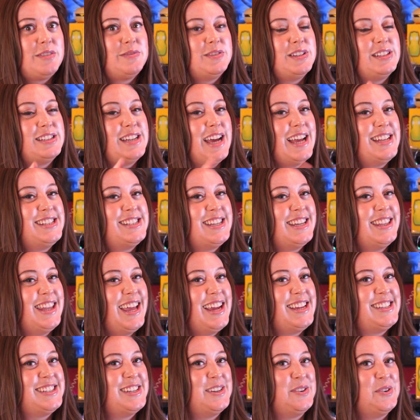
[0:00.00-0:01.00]
of the
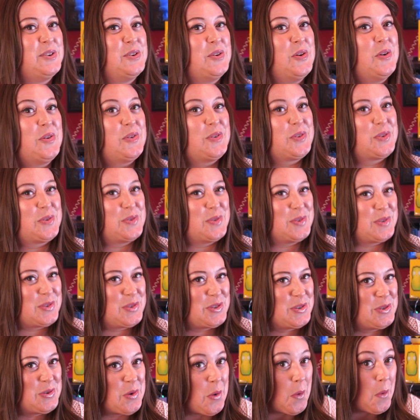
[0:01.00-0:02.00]
tantalising
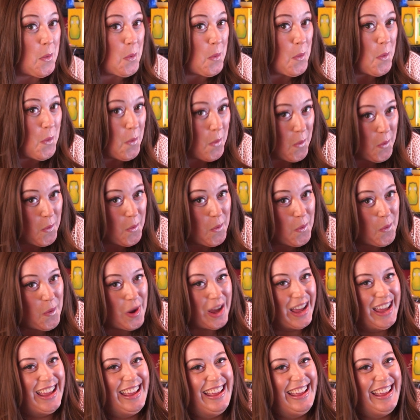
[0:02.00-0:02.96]
cockroach. Ooh.